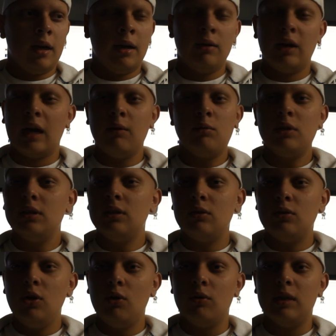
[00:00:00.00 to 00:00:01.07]
I I really
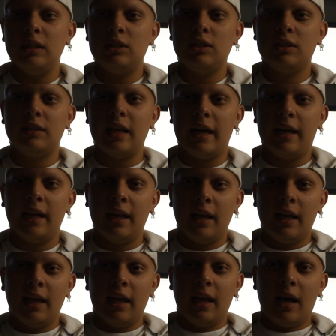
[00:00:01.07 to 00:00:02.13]
don't know. It's just that
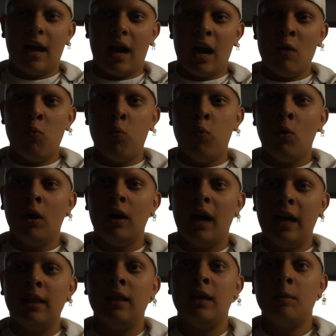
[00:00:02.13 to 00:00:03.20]
I want
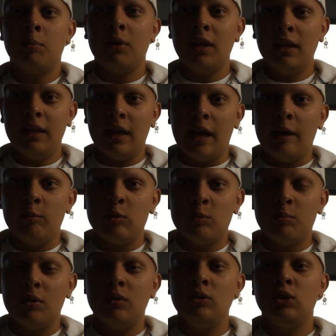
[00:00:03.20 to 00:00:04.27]
I like playing games,
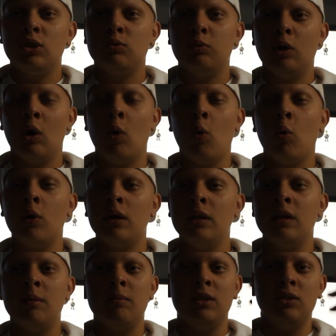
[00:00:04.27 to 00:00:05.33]
but just
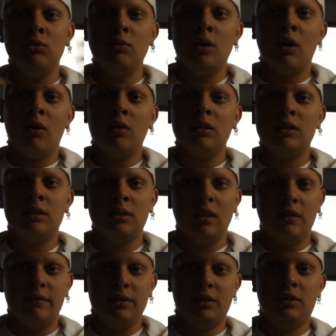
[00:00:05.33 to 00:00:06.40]
recording them and doing all this
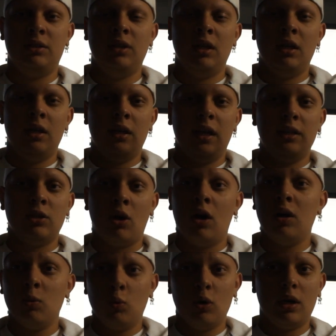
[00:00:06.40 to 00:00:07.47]
stuff is it's
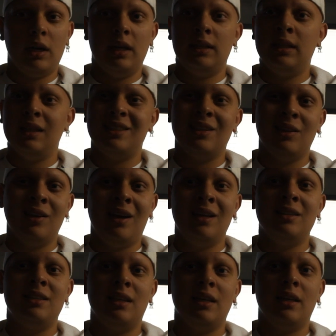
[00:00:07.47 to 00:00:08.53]
hard work and it takes a lot
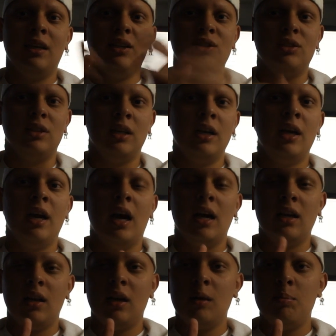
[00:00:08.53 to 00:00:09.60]
of dedication.
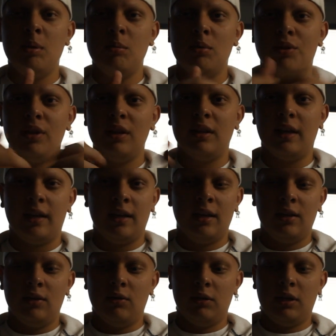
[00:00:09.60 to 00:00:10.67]
And a lot of people think that,
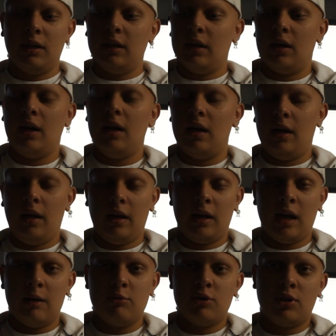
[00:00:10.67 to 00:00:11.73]
you know, getting a, a
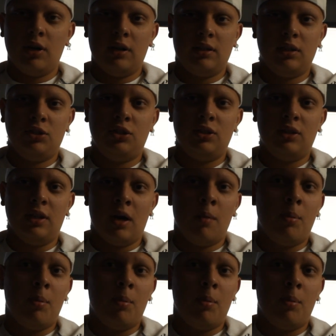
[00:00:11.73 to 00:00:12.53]
capture card such as an